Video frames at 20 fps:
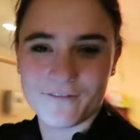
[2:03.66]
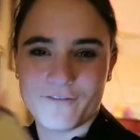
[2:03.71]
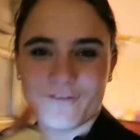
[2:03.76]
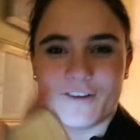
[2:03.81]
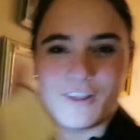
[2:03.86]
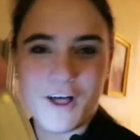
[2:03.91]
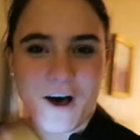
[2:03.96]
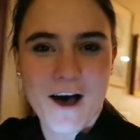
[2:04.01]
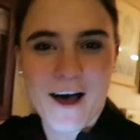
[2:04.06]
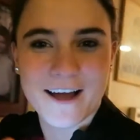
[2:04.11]

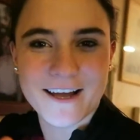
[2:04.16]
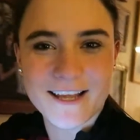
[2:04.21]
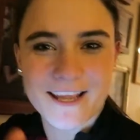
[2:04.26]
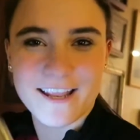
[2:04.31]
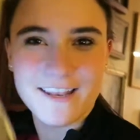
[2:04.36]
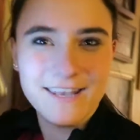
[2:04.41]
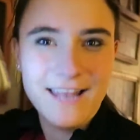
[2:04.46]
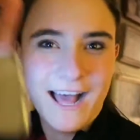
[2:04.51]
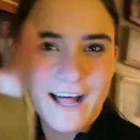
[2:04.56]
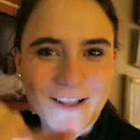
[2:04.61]
vlog
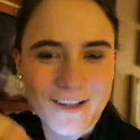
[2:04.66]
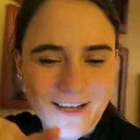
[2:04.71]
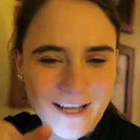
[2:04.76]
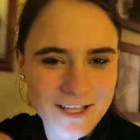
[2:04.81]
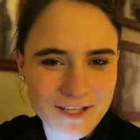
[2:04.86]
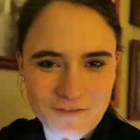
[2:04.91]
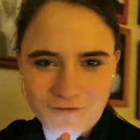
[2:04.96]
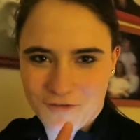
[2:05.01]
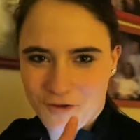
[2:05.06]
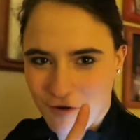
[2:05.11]
and not look
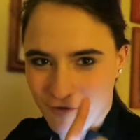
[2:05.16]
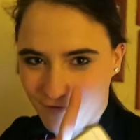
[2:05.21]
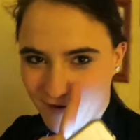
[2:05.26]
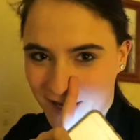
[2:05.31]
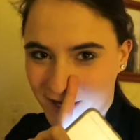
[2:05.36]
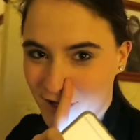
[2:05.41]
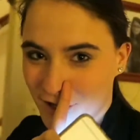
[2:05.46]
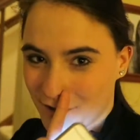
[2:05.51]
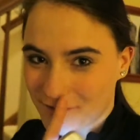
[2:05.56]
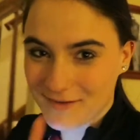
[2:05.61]
at the
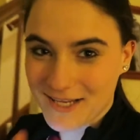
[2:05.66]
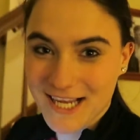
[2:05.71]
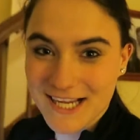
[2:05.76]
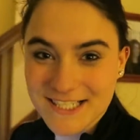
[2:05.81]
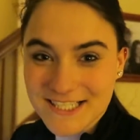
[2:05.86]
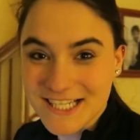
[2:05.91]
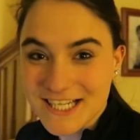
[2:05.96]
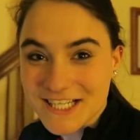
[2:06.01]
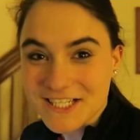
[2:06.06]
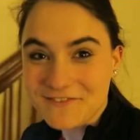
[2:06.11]
viewfinder
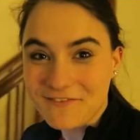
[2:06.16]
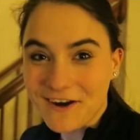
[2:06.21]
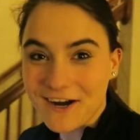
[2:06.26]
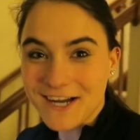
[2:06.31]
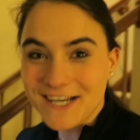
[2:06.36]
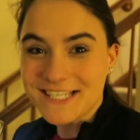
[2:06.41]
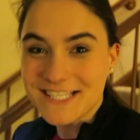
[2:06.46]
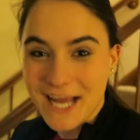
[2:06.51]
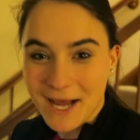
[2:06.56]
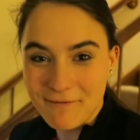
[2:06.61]
because it is
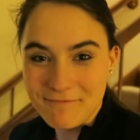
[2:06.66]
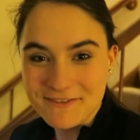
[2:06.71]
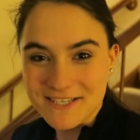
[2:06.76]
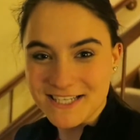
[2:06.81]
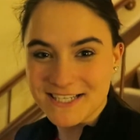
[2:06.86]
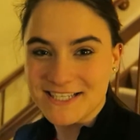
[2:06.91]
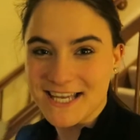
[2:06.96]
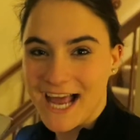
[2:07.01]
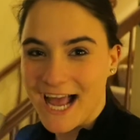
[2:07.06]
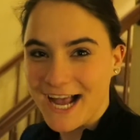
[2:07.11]
very
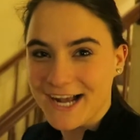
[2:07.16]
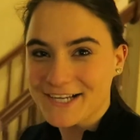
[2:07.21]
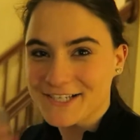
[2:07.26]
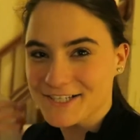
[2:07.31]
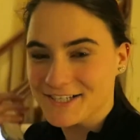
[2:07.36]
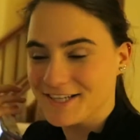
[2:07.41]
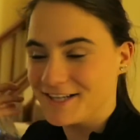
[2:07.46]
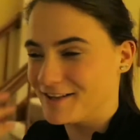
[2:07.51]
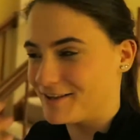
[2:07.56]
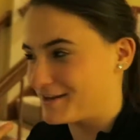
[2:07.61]
tempting to
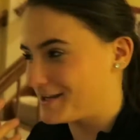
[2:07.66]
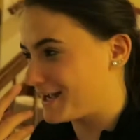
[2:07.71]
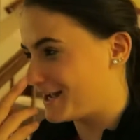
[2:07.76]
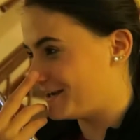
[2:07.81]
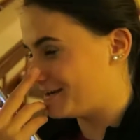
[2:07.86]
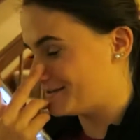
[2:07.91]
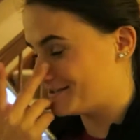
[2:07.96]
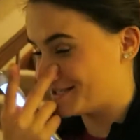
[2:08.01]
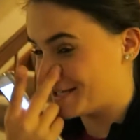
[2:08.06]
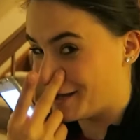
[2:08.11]
actually look at
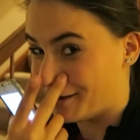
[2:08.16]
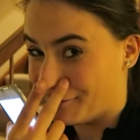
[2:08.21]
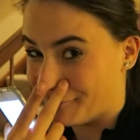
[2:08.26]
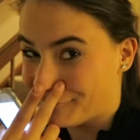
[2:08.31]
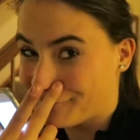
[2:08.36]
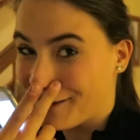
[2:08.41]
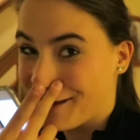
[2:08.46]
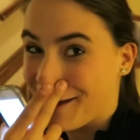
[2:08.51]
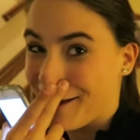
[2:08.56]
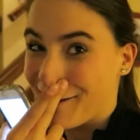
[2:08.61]

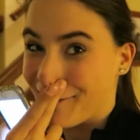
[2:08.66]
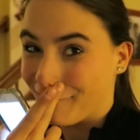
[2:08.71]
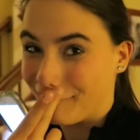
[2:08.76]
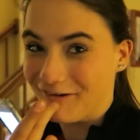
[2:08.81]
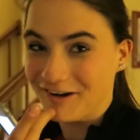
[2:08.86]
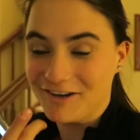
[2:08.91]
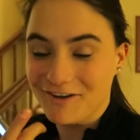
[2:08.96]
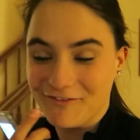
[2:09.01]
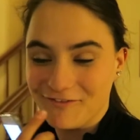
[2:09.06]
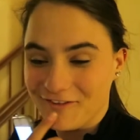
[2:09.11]
yourself
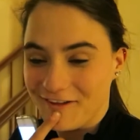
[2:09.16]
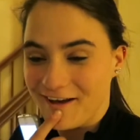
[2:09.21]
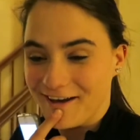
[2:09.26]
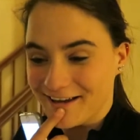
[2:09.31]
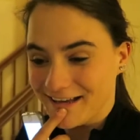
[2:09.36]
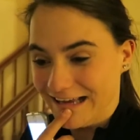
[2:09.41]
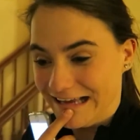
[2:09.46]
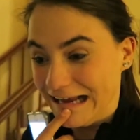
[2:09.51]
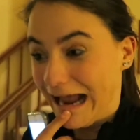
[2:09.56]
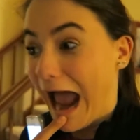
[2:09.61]
when you're
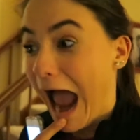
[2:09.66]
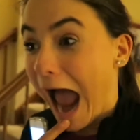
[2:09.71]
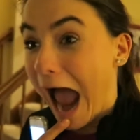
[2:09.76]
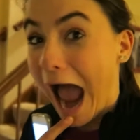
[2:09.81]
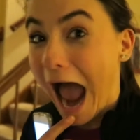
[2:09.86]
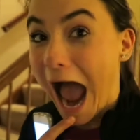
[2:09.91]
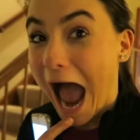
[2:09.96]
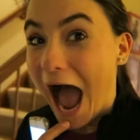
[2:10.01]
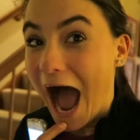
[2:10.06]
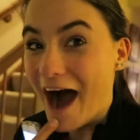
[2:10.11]
vlogging.
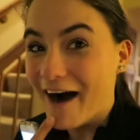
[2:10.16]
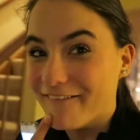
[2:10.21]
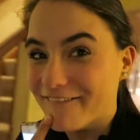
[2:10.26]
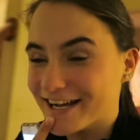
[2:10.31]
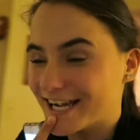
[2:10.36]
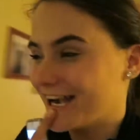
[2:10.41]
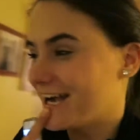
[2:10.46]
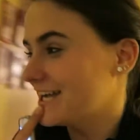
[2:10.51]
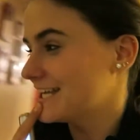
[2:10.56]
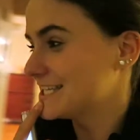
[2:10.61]
Oh
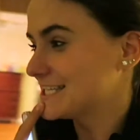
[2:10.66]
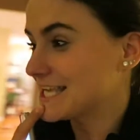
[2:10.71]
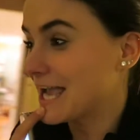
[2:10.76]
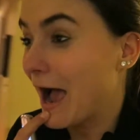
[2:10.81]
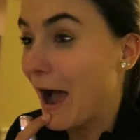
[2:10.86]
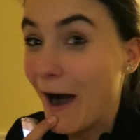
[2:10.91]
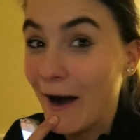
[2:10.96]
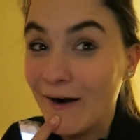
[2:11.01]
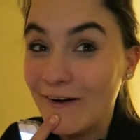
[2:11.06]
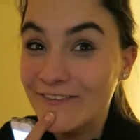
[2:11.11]
my gosh,
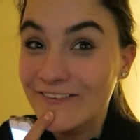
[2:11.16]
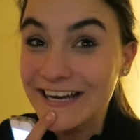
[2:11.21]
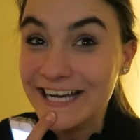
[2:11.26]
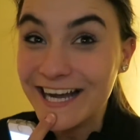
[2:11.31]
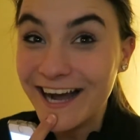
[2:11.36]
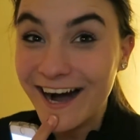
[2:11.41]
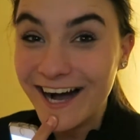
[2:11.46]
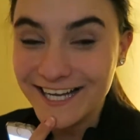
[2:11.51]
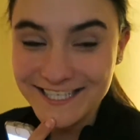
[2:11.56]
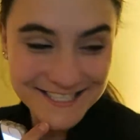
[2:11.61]

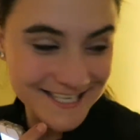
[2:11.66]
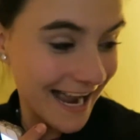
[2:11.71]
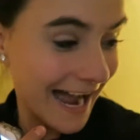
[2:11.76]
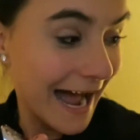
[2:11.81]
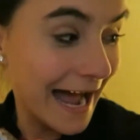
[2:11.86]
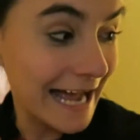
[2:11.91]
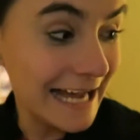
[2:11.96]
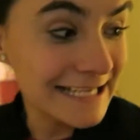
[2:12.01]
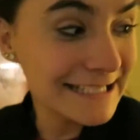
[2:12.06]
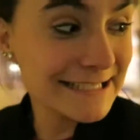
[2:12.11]

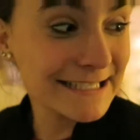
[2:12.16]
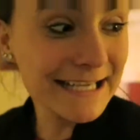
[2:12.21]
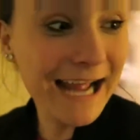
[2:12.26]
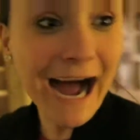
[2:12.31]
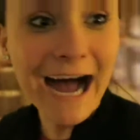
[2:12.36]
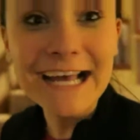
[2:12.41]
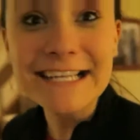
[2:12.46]
guys.